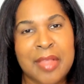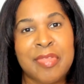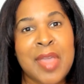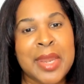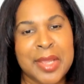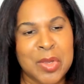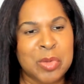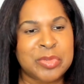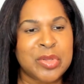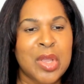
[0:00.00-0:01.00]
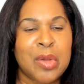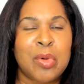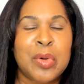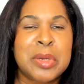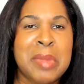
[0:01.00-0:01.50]
That helps.
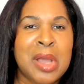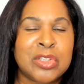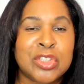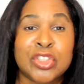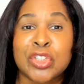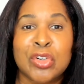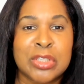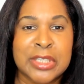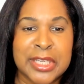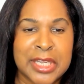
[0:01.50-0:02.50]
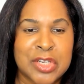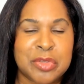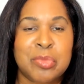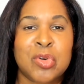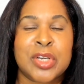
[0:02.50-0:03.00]
What about journaling
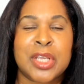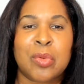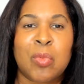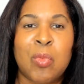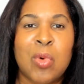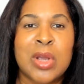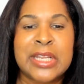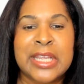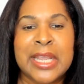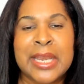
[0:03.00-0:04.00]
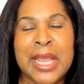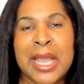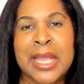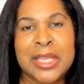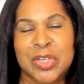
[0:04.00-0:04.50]
each morning? What can
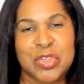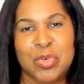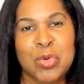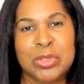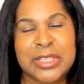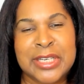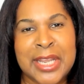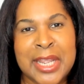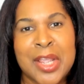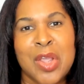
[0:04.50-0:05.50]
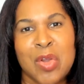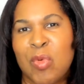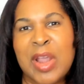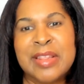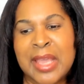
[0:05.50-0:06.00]
I control today?
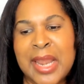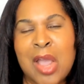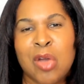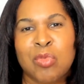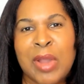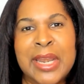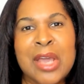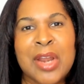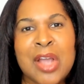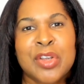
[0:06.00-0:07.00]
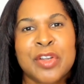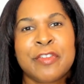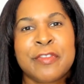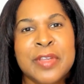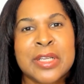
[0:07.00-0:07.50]
Write that out. Write out how you're
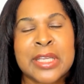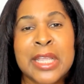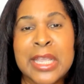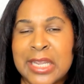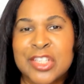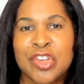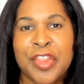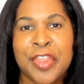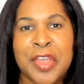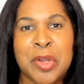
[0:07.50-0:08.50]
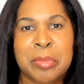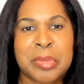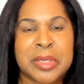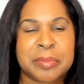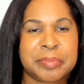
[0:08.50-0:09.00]
feeling. It's good
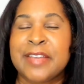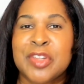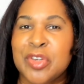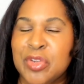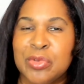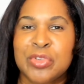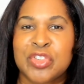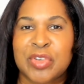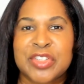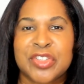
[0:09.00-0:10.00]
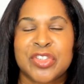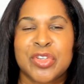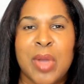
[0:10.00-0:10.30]
therapy. If the news stresses you